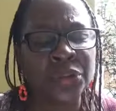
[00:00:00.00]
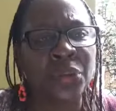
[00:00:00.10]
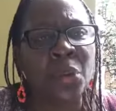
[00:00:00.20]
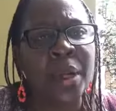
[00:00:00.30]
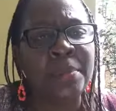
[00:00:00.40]
You're
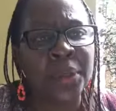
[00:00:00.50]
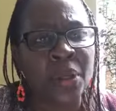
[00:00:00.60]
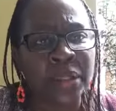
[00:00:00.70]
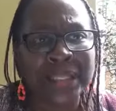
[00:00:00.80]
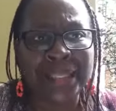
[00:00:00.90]
going
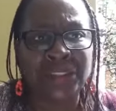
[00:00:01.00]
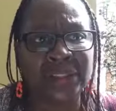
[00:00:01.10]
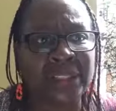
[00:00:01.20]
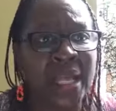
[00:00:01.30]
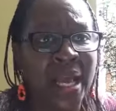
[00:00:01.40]
beyond I
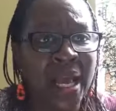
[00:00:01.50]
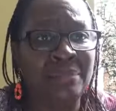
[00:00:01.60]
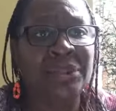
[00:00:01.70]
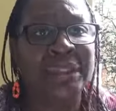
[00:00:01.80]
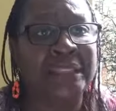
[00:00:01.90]
just
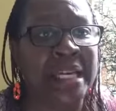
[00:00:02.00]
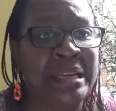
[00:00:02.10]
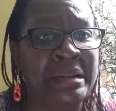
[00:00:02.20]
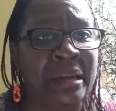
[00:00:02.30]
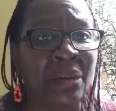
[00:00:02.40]
I'm just here and